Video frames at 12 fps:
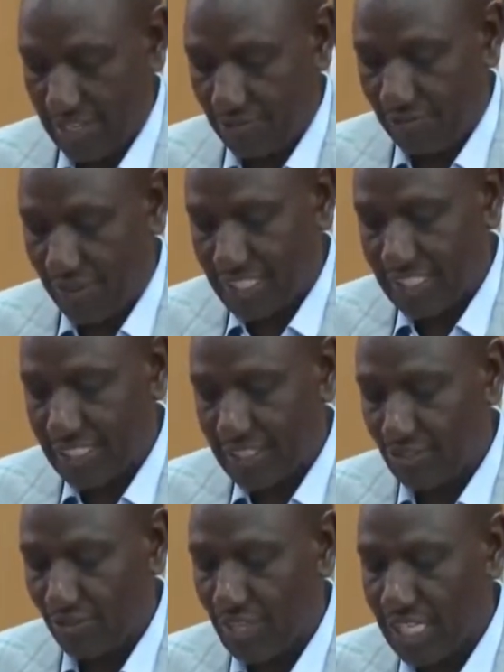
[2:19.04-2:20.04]
the
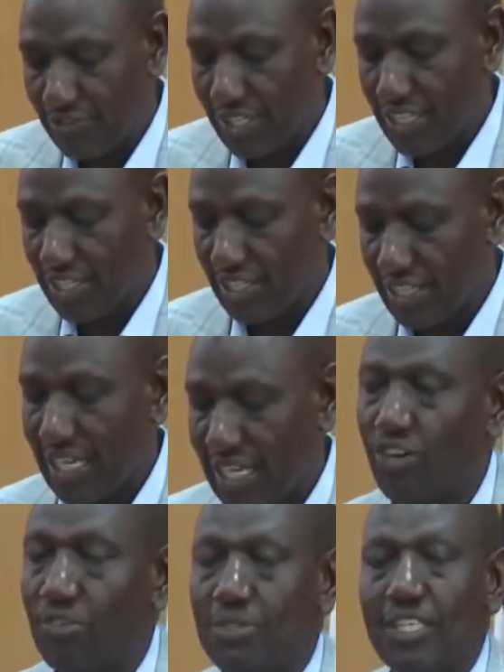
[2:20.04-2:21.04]
advantages of living
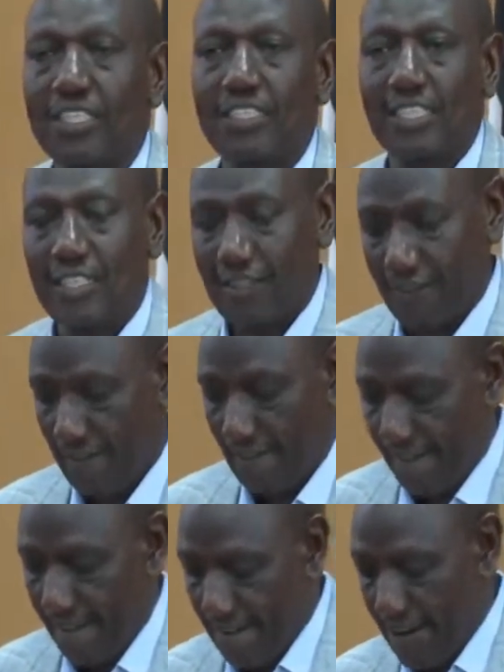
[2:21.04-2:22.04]
in a community,
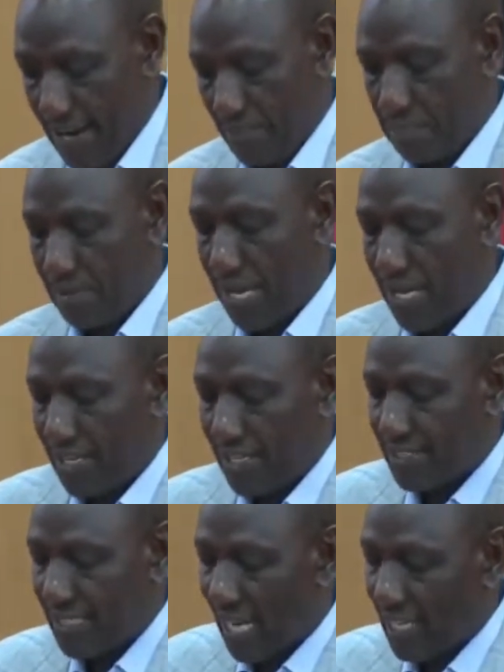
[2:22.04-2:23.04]
and
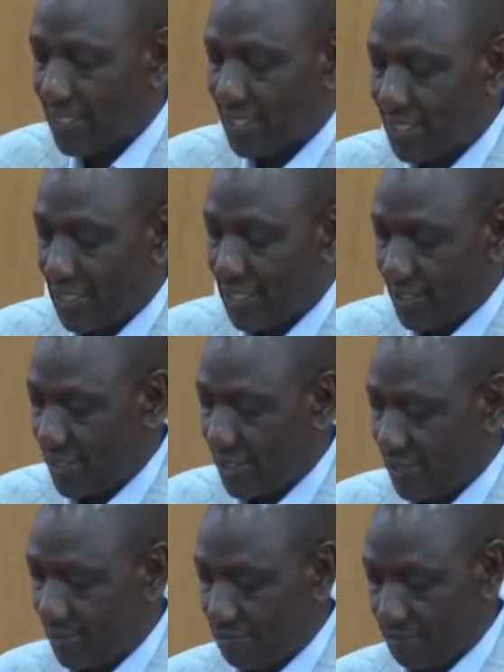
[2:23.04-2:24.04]
paying
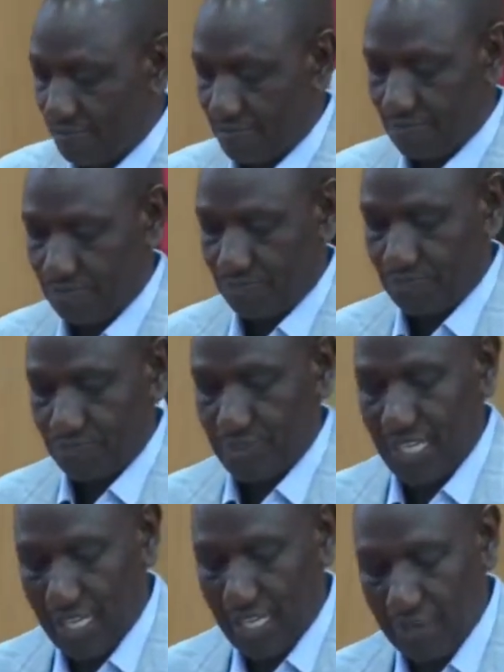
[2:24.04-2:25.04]
taxes
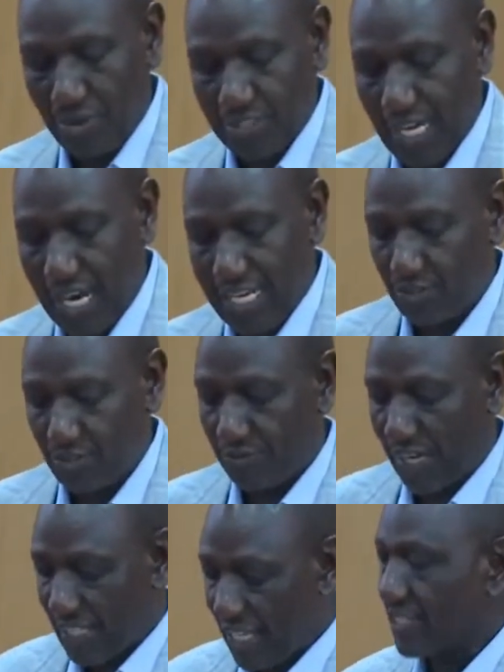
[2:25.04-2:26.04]
enables us
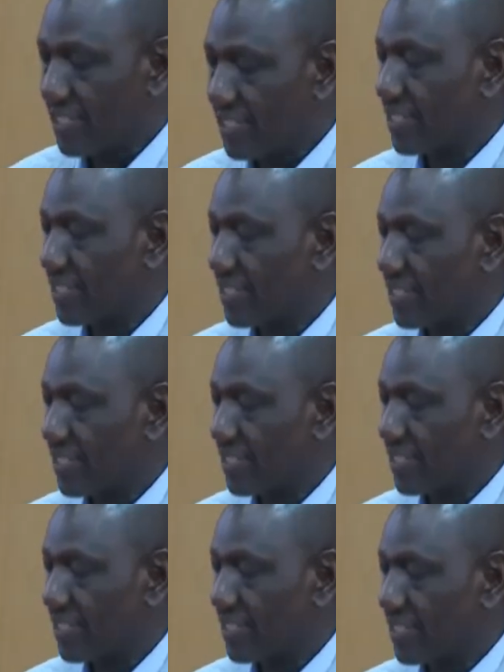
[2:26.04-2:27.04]
to finance
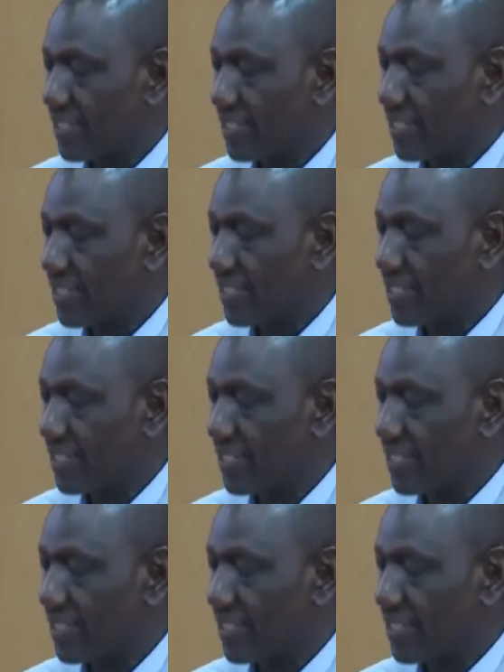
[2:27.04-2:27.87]
the provision of this